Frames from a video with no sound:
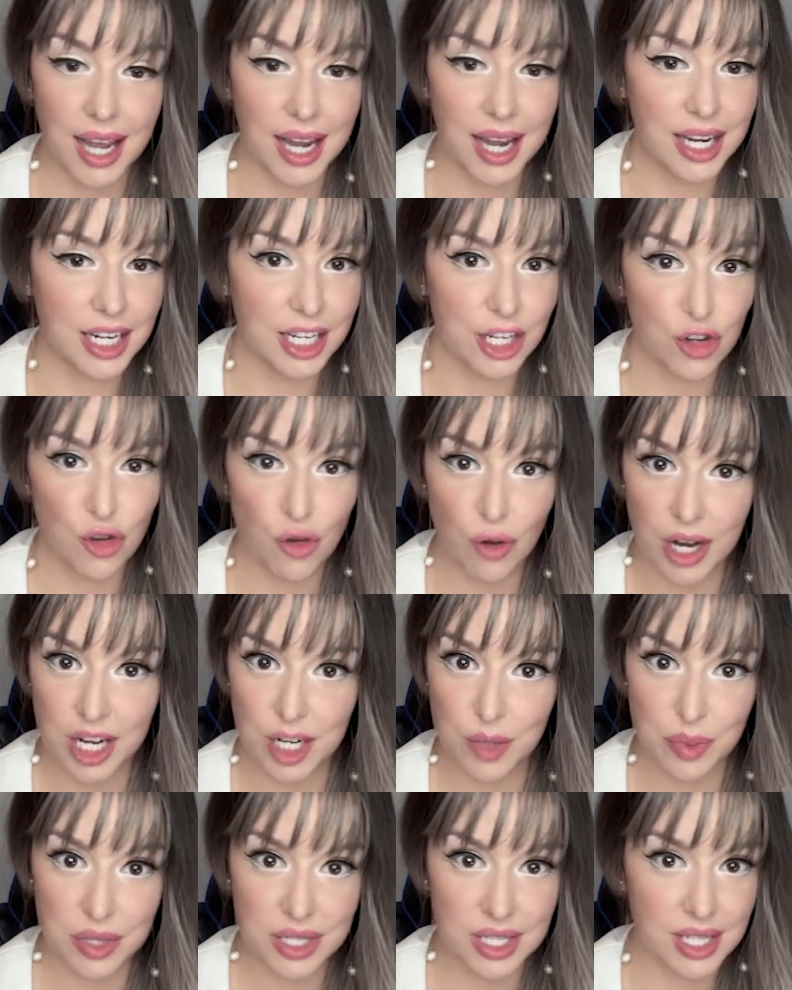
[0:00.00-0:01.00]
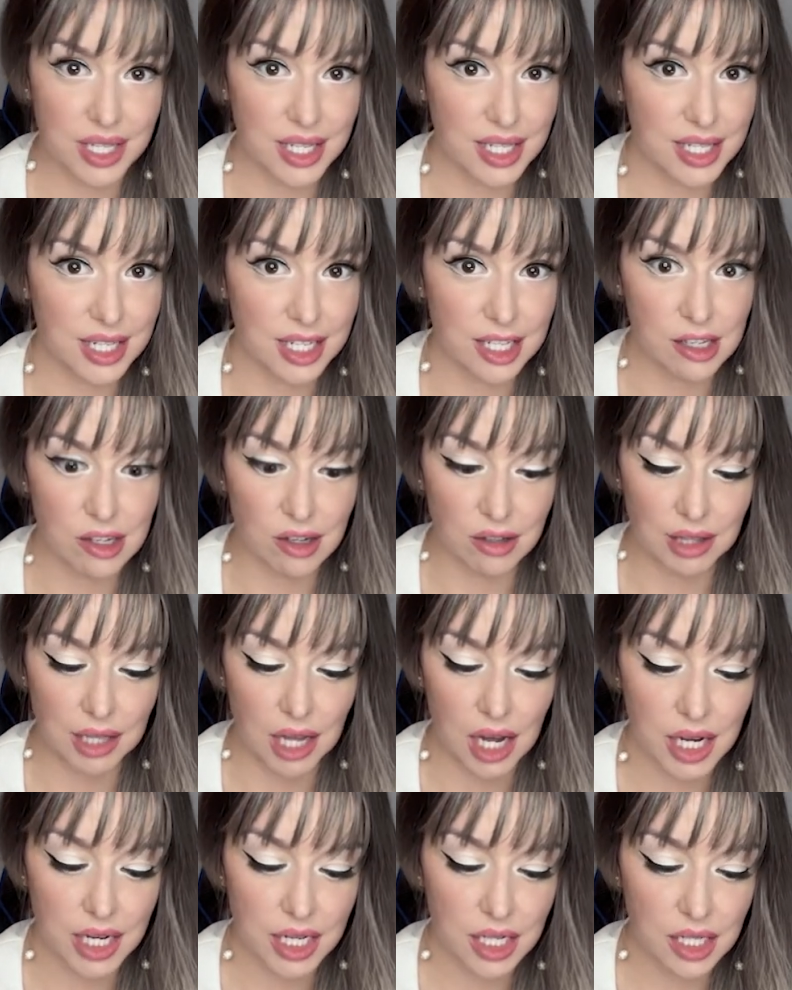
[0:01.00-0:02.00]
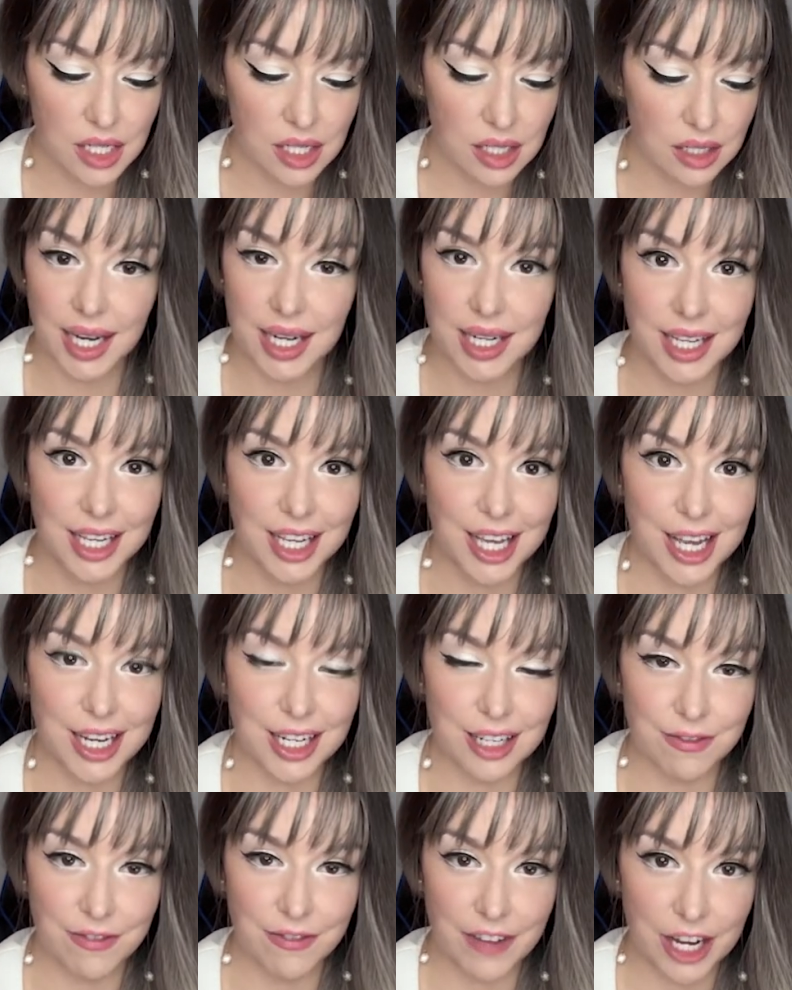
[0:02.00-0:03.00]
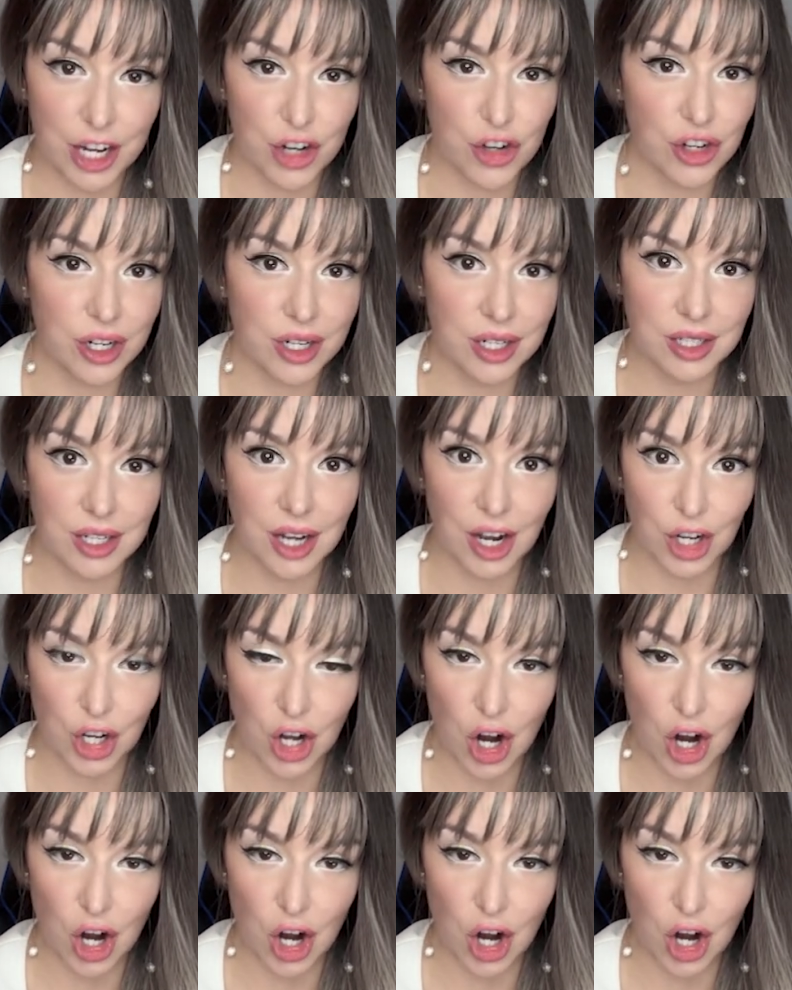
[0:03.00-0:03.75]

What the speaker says: any trade businesses online, any innovation,